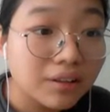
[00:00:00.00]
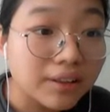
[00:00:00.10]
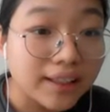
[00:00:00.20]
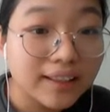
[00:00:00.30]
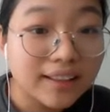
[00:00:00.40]

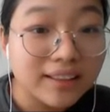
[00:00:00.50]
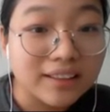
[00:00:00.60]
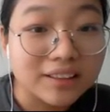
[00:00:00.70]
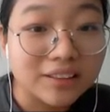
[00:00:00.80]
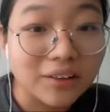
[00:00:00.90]
See,
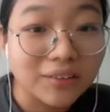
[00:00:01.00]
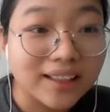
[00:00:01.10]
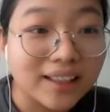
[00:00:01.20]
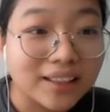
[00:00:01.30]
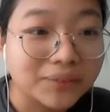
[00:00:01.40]
it's
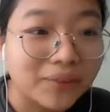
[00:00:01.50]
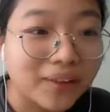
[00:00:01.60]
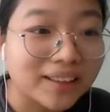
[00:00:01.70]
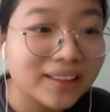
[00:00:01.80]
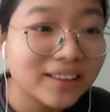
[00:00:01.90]
only this
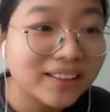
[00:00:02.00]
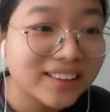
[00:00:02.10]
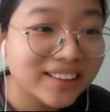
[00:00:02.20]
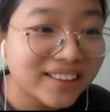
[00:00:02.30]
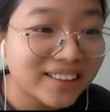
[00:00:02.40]
one
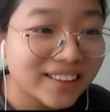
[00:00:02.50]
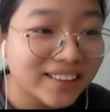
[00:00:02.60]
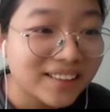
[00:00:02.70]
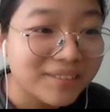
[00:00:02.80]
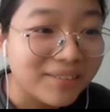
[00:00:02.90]

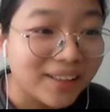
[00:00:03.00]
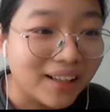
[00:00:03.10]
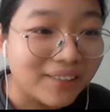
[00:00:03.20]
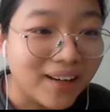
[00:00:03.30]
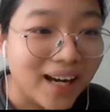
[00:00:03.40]

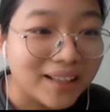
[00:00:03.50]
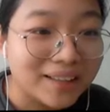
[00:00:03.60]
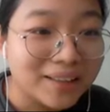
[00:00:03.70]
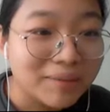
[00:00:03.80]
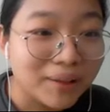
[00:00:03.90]
become red,
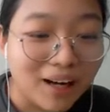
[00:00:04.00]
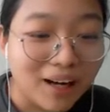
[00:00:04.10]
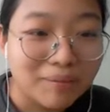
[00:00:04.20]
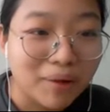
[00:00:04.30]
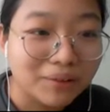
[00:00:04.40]
but
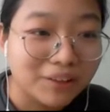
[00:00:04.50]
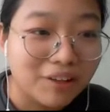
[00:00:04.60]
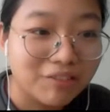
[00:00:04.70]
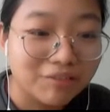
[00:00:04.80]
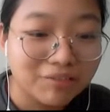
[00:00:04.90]
not both
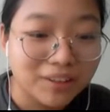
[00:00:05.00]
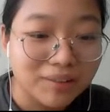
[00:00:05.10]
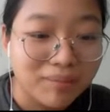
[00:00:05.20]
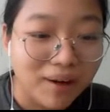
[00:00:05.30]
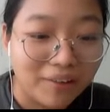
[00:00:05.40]
of
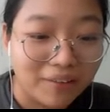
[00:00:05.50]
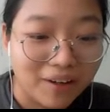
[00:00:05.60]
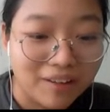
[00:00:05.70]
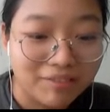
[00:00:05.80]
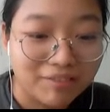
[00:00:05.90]

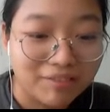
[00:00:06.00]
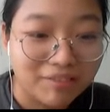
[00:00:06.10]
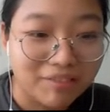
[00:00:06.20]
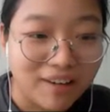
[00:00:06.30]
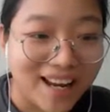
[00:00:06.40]
paragraph,
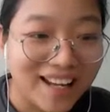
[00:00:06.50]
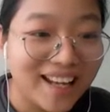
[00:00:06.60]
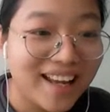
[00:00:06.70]
right?